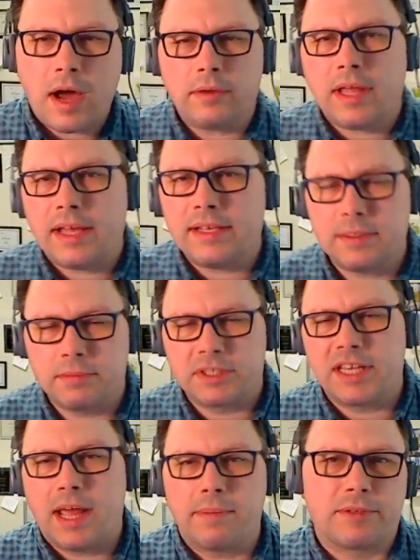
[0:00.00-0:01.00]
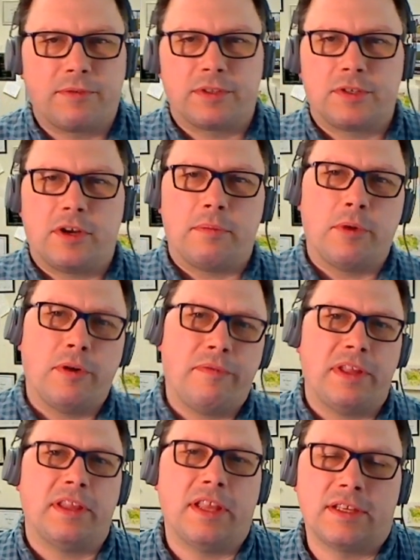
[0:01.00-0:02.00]
outlined some steps for sort of
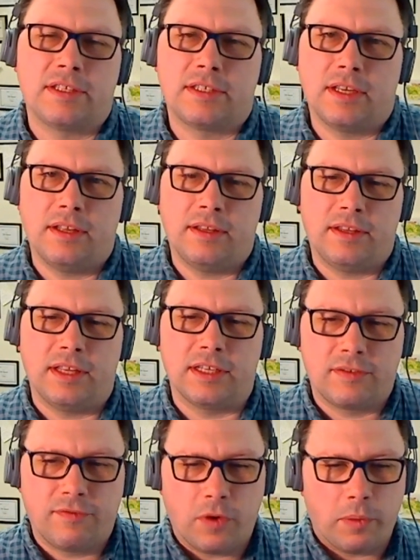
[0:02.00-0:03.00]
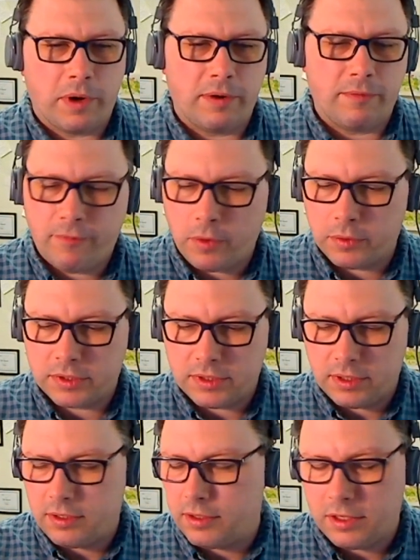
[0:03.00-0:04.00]
moving this this forward, and folks,
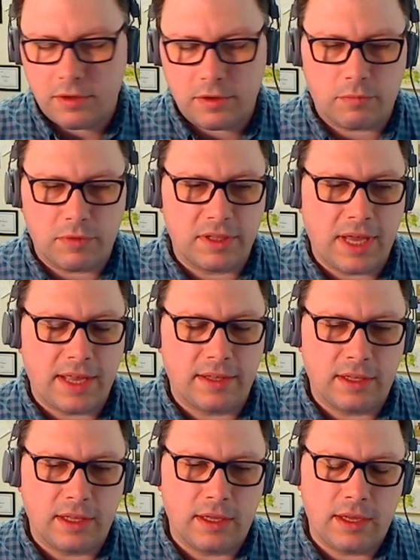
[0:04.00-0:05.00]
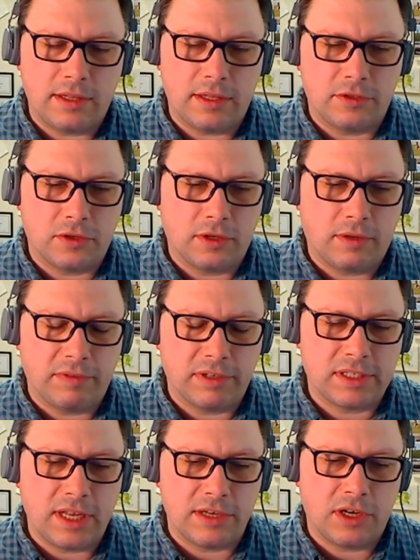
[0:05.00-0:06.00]
you, you can read that in the in the Journal of
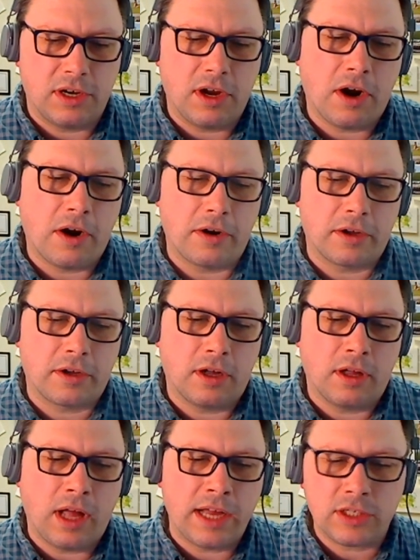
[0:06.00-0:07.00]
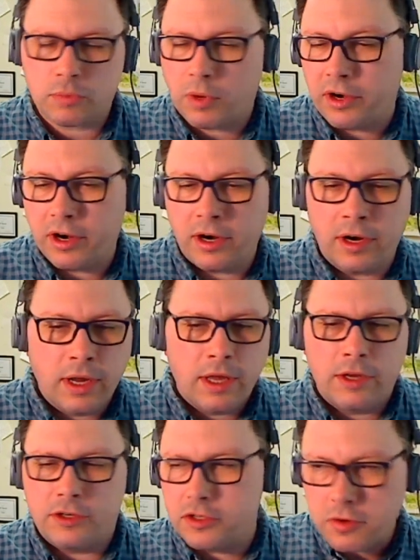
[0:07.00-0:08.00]
Extension article. I just wonder,
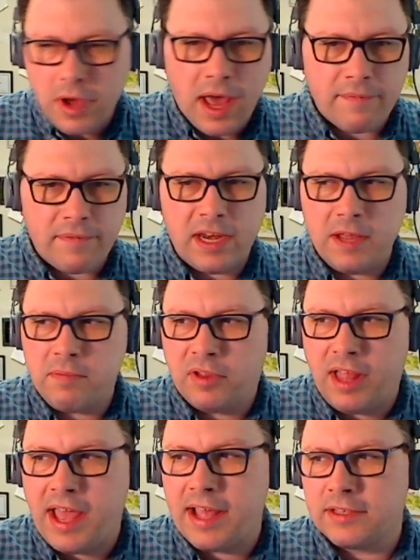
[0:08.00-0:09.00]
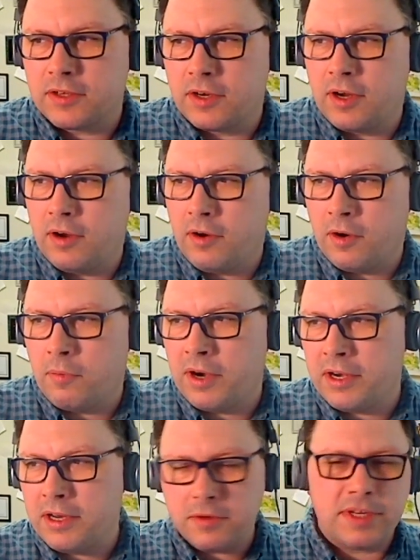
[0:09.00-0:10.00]
do you have any plans, or or
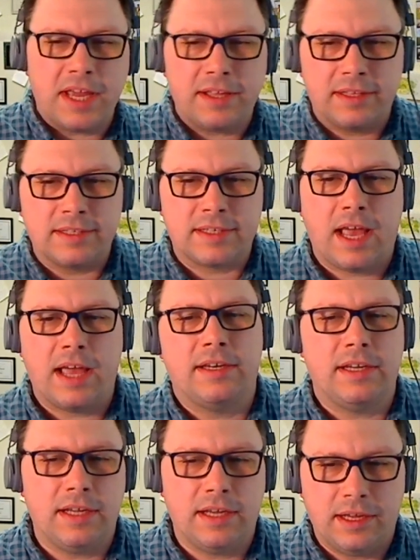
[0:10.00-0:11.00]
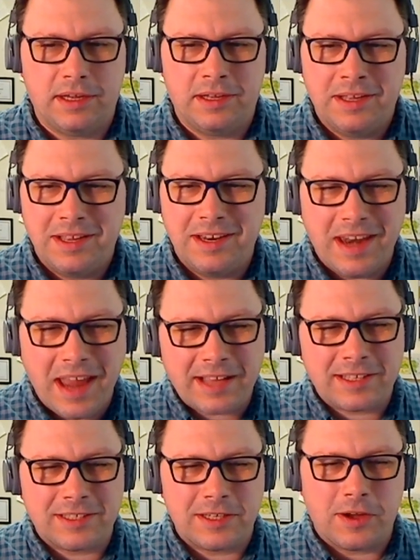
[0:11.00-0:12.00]
where do you take this idea
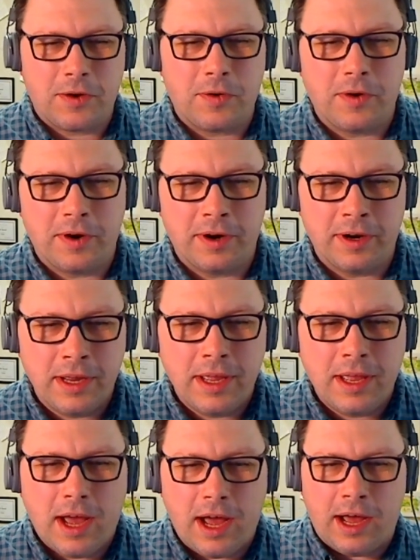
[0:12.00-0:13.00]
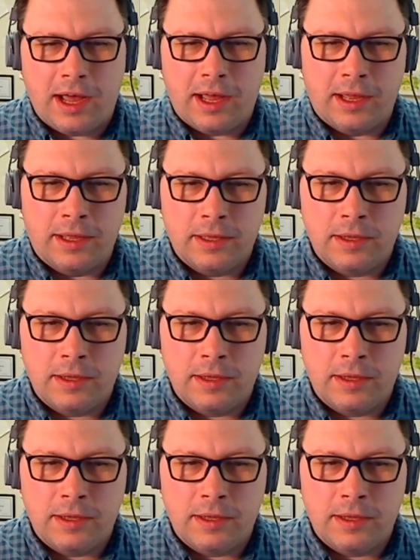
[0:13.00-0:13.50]
next, or uh,